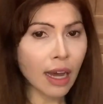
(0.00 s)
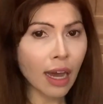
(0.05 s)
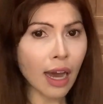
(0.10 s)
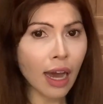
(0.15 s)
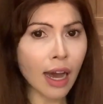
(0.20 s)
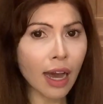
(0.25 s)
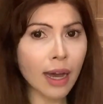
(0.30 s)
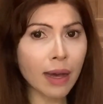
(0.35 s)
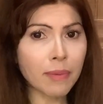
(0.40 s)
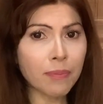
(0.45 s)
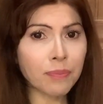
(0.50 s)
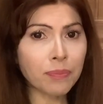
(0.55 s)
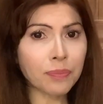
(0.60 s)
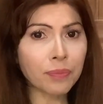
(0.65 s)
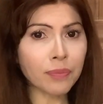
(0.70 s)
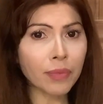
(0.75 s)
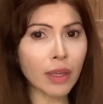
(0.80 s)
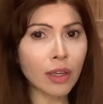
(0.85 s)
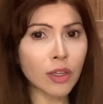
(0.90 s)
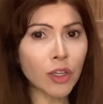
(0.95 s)

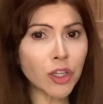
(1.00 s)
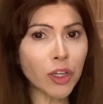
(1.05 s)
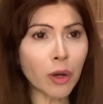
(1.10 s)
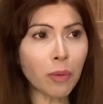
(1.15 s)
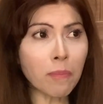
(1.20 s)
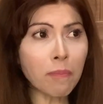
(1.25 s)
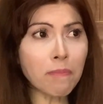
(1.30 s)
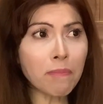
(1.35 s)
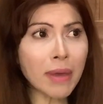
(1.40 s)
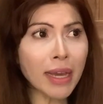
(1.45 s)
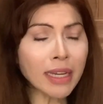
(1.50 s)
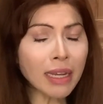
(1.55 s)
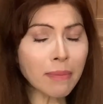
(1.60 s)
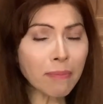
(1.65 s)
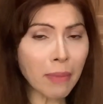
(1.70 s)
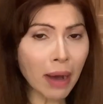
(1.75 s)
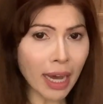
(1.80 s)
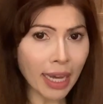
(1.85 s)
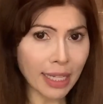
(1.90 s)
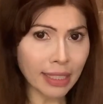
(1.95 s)

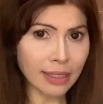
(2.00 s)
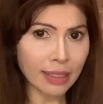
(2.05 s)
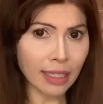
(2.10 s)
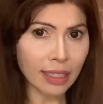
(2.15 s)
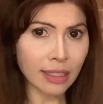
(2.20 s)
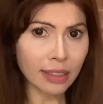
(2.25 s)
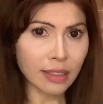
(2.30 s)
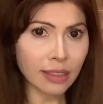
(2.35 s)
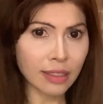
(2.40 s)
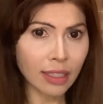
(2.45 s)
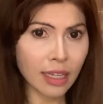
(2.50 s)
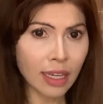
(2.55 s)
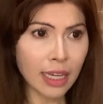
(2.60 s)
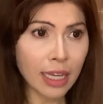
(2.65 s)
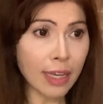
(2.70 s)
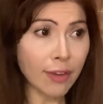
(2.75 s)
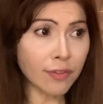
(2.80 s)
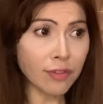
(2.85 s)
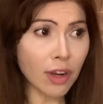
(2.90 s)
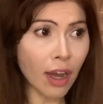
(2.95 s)
minimizes,
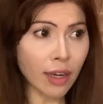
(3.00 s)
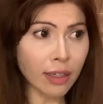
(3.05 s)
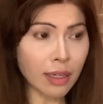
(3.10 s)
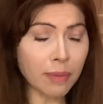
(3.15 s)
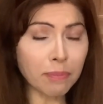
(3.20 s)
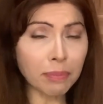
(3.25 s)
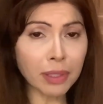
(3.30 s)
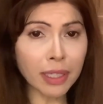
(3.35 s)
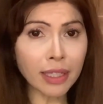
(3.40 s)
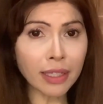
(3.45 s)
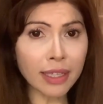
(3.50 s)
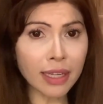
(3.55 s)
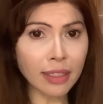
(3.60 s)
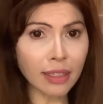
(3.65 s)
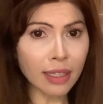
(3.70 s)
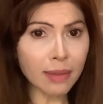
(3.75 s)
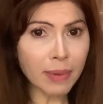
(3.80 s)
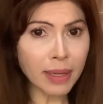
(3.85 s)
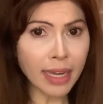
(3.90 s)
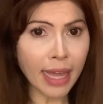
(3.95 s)
if not completely
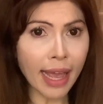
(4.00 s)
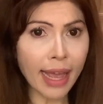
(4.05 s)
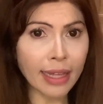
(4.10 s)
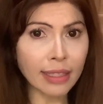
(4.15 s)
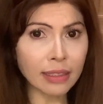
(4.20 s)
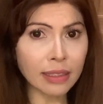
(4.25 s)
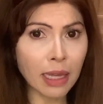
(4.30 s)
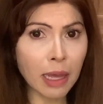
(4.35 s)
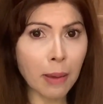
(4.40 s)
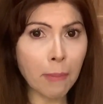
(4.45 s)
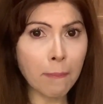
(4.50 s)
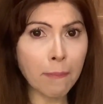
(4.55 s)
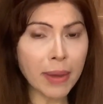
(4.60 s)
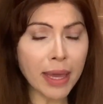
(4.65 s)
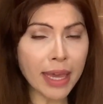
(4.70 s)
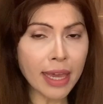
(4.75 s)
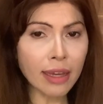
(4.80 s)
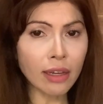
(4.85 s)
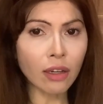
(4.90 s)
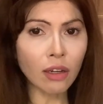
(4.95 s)
eliminates,
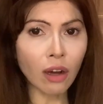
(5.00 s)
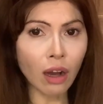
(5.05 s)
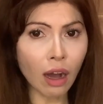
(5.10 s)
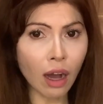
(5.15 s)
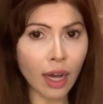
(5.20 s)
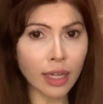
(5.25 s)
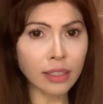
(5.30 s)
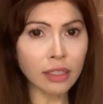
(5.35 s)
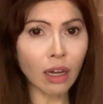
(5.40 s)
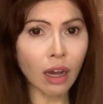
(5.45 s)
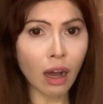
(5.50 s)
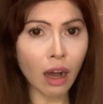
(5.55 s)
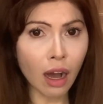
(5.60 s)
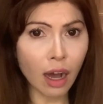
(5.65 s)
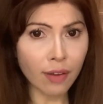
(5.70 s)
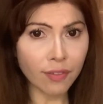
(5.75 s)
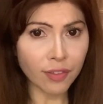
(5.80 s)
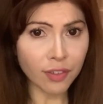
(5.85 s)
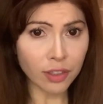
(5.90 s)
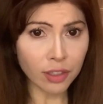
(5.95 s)
being caught
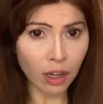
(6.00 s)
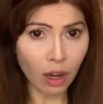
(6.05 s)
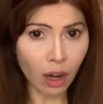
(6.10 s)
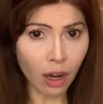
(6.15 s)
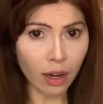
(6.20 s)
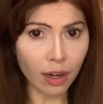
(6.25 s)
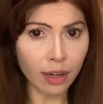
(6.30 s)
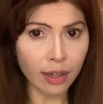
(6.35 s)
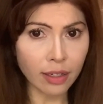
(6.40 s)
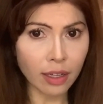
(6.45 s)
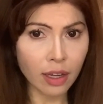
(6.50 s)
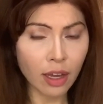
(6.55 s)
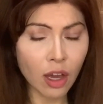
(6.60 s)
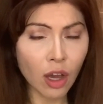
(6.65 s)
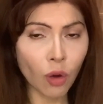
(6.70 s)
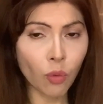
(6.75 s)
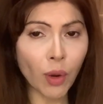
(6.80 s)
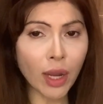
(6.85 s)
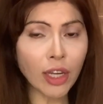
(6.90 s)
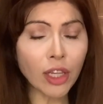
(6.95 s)
off guard
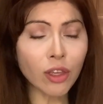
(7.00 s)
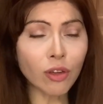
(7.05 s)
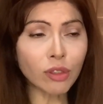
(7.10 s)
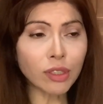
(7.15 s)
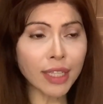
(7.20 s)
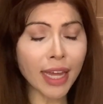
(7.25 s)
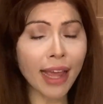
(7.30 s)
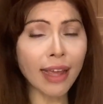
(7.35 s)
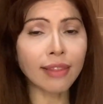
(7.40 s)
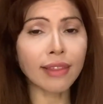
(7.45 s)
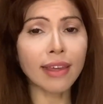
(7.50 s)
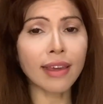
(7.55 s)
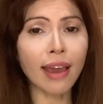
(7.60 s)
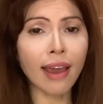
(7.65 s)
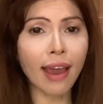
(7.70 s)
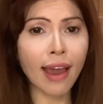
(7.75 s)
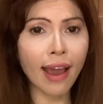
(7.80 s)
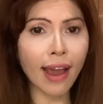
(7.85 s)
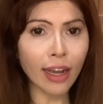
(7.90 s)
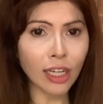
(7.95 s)
when you take the
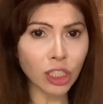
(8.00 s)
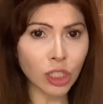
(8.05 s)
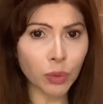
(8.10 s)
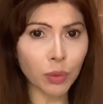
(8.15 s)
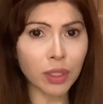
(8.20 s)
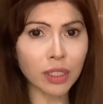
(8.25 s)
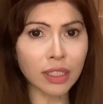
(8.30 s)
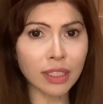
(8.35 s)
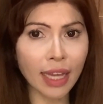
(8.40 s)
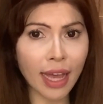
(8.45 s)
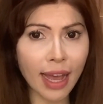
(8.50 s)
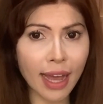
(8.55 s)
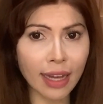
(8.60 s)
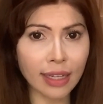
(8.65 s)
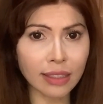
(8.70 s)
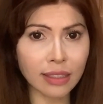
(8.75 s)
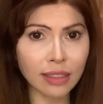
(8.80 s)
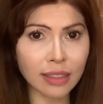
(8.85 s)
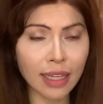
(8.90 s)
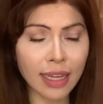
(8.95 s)
actual
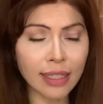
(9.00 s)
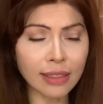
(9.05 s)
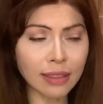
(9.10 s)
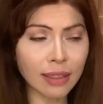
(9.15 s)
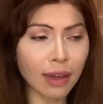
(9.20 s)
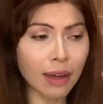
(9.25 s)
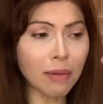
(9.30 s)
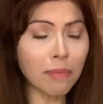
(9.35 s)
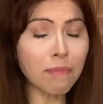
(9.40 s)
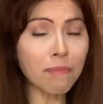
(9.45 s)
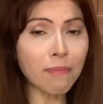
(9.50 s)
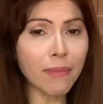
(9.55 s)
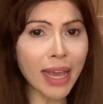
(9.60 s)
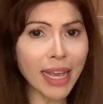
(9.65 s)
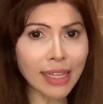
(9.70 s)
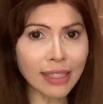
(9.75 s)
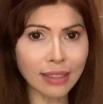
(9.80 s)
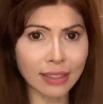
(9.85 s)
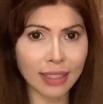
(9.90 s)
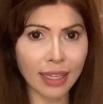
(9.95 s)
test. It's
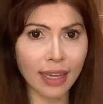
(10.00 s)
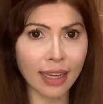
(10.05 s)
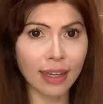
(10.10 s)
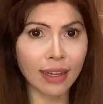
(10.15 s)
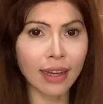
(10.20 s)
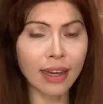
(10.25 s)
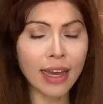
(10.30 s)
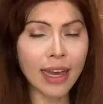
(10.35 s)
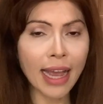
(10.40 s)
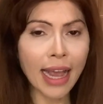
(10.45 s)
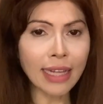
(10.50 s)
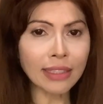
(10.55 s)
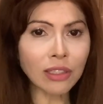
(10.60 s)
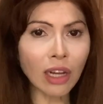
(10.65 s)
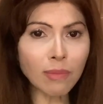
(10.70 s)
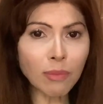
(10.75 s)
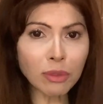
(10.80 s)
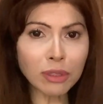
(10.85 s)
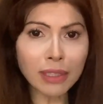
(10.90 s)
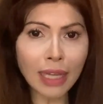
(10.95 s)
amazing. It's
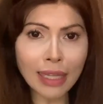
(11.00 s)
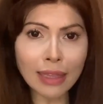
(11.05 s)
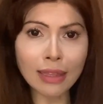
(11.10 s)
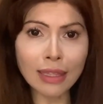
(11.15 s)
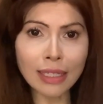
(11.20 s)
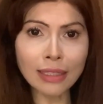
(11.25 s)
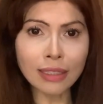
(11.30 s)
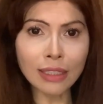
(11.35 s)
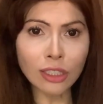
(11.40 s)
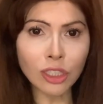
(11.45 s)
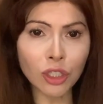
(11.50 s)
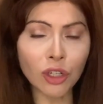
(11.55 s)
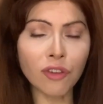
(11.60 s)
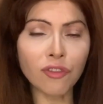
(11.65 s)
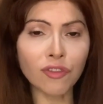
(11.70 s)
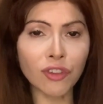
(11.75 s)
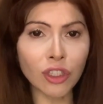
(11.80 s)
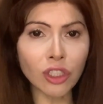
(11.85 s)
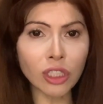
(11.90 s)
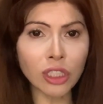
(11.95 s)
almost like this is your
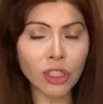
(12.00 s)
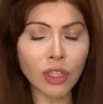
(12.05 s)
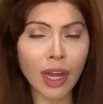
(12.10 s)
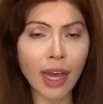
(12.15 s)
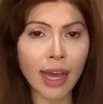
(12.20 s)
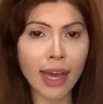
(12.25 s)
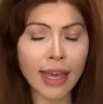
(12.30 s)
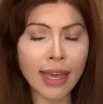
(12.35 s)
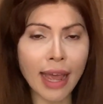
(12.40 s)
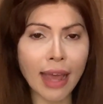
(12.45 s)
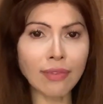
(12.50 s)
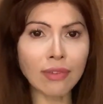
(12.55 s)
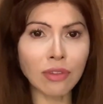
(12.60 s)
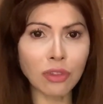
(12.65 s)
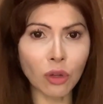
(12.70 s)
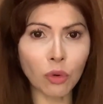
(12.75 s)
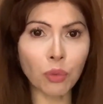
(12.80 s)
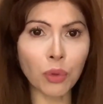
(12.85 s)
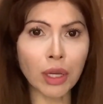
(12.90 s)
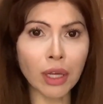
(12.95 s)
first try and then
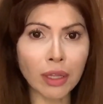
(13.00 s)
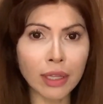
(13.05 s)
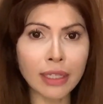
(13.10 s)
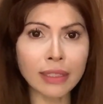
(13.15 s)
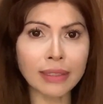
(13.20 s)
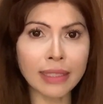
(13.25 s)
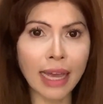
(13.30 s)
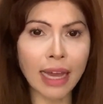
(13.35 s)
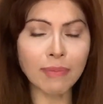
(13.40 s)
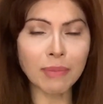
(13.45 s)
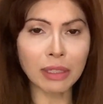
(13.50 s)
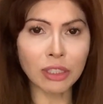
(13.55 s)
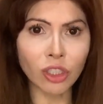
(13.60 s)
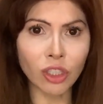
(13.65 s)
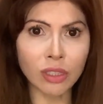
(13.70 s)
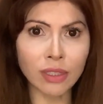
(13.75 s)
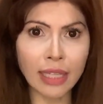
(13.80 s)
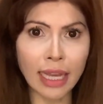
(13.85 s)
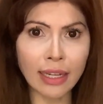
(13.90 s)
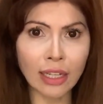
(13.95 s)
the real exam is
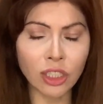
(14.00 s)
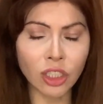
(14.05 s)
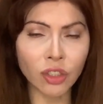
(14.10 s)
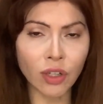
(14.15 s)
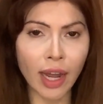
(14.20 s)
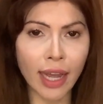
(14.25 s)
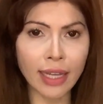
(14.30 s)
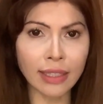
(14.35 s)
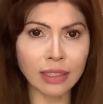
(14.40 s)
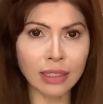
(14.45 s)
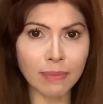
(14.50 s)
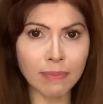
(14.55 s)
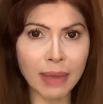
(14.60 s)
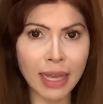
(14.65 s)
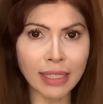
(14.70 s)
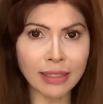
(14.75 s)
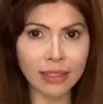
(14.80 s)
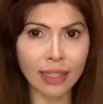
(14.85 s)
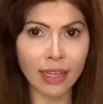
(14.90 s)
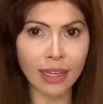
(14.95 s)
your second try. It's
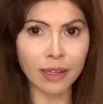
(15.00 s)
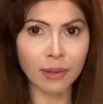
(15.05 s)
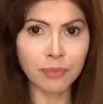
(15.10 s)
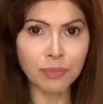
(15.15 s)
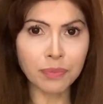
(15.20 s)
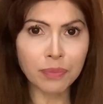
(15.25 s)
amazing.